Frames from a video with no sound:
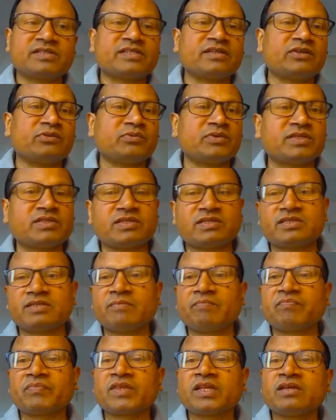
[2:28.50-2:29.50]
services.
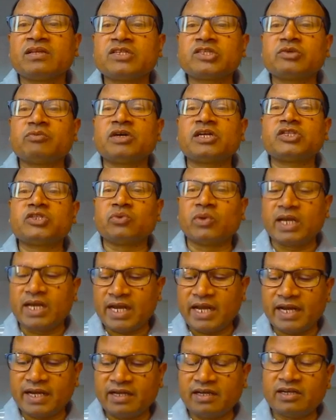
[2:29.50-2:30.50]
So virtual
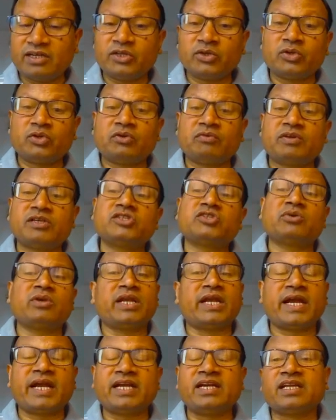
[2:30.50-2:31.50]
land
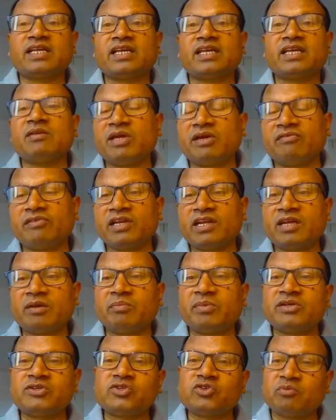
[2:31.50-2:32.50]
can be
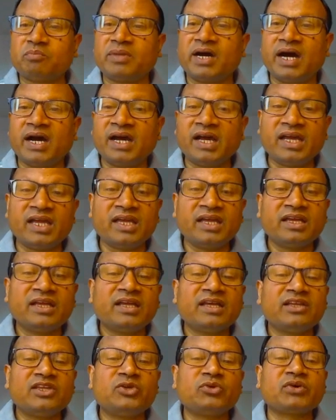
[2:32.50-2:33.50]
available to buy.
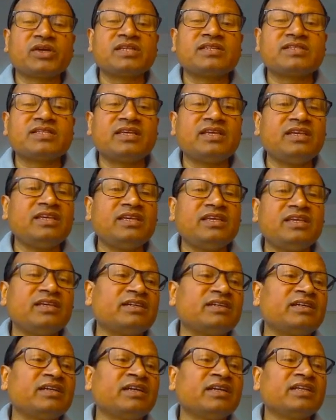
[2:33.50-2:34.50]
You can see
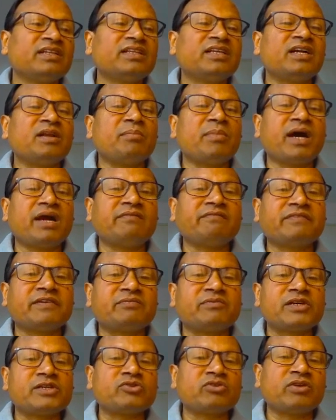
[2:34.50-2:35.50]
here the demand for
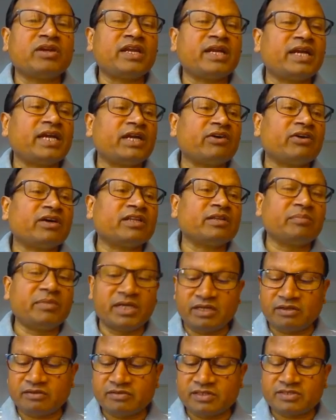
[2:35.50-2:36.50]
virtual land on the
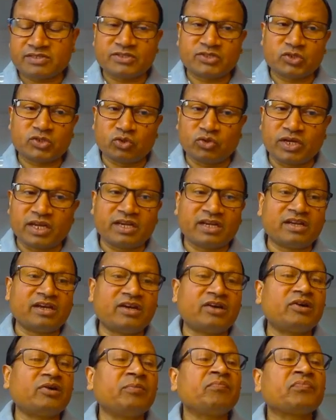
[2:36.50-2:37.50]
metaverse is soaring
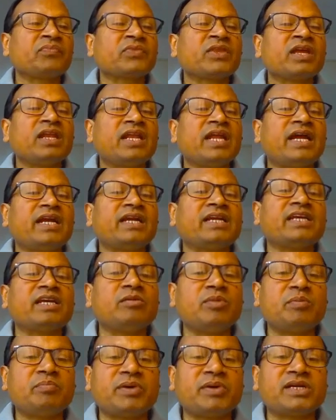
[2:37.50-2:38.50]
now. Land can
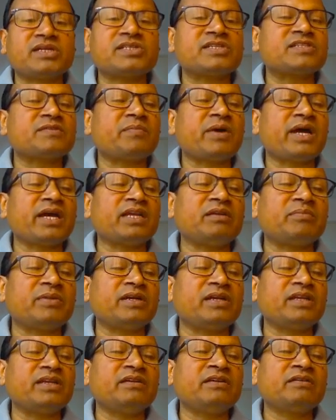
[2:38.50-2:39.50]
be purchased by
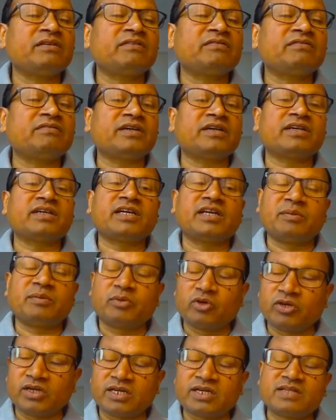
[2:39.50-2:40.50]
anybody for
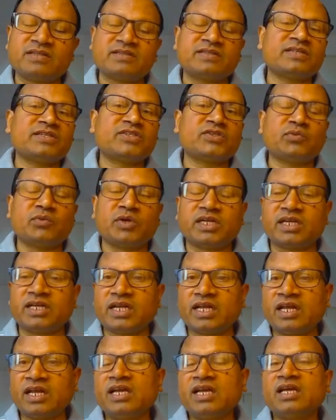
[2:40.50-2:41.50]
cryptocurrencies. One
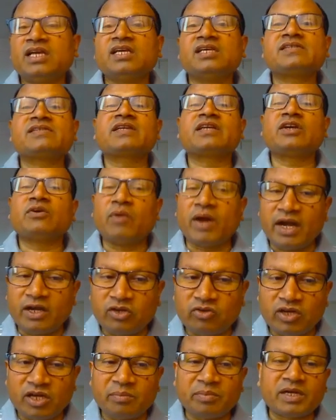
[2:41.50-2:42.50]
is required
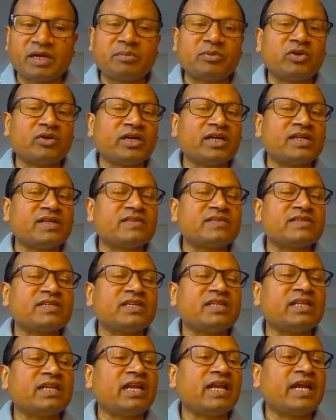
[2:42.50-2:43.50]
to have
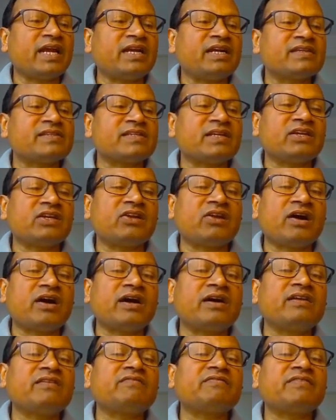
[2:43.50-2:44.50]
cryptocurrency. The land is a
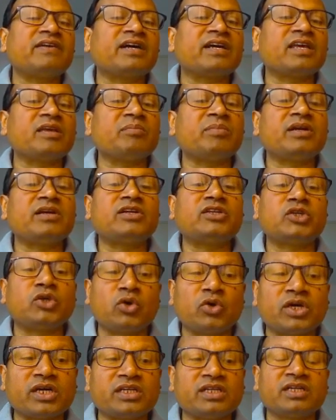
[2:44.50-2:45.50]
non-fungible
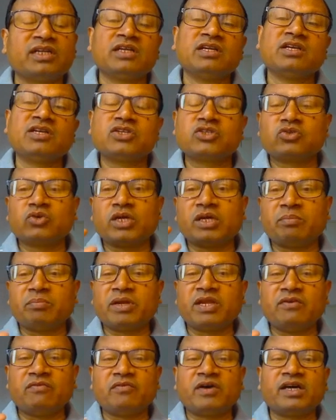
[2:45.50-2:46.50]
token. So
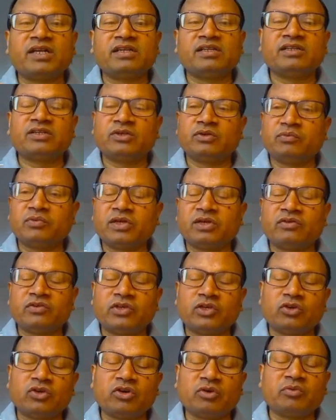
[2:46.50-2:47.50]
everyone
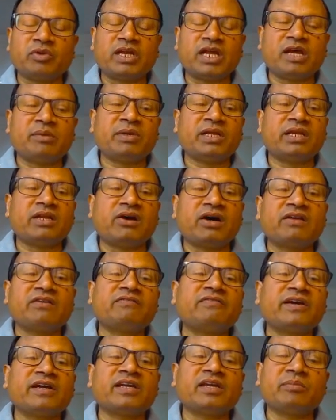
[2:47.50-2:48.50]
will have a
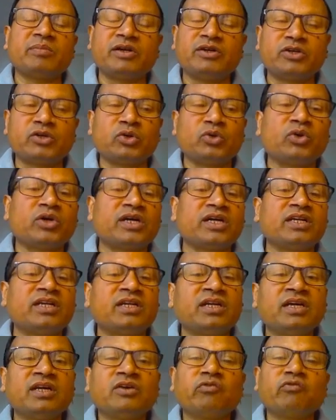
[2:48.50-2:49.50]
non-fungible token,
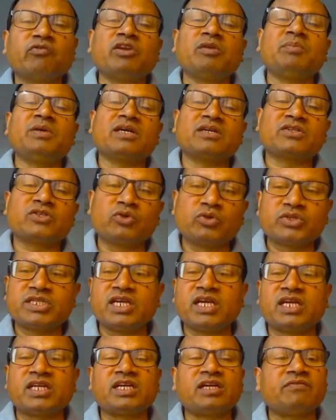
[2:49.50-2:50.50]
will be
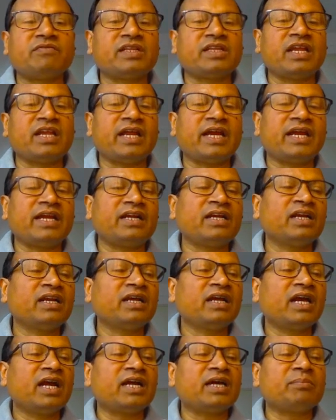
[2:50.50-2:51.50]
associated with the land,
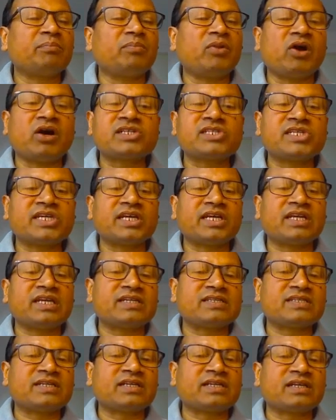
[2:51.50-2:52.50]
a blockchain
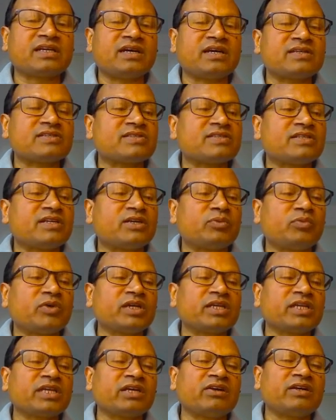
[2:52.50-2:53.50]
asset class that
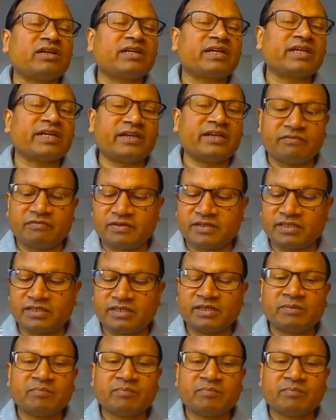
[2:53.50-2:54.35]
one cannot trade for